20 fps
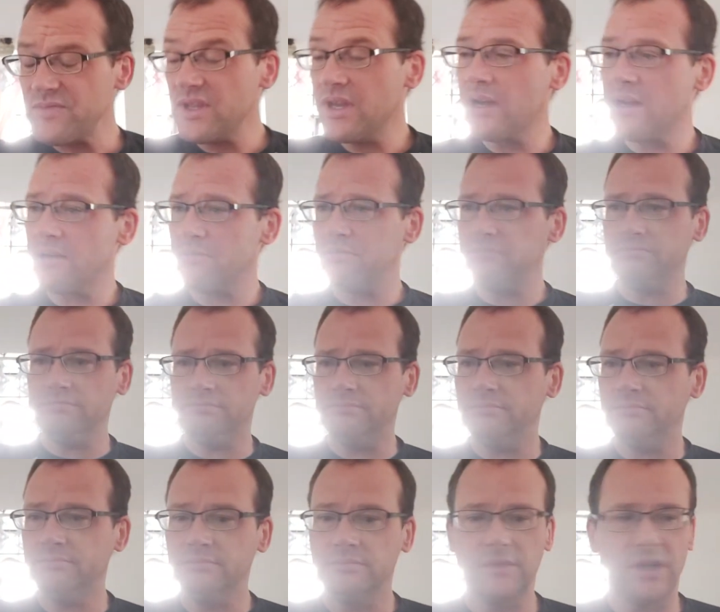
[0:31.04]
I
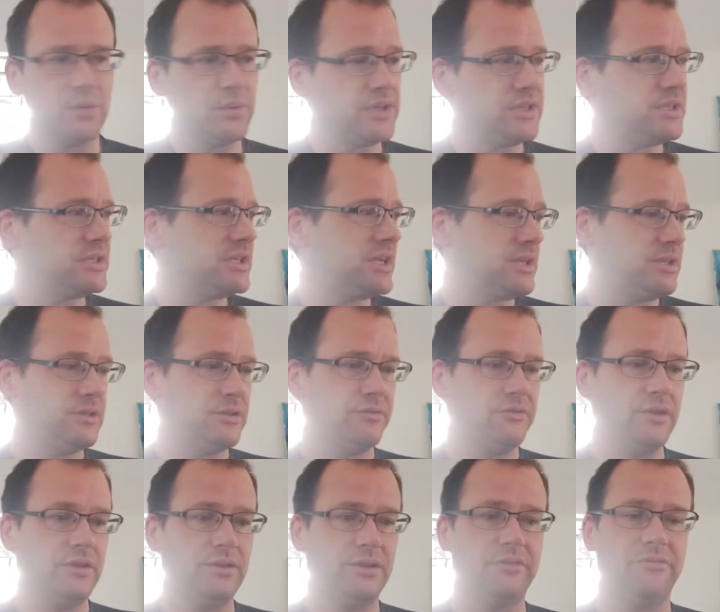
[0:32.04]
wanted to test a
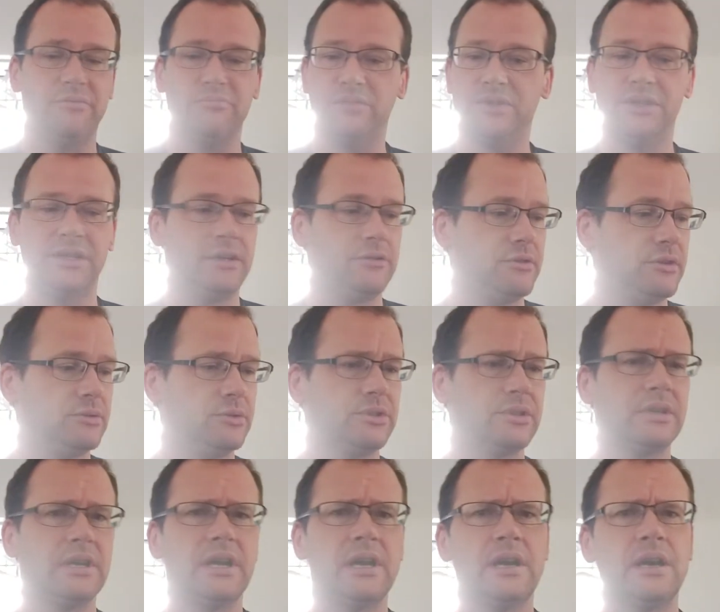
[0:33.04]
few different materials.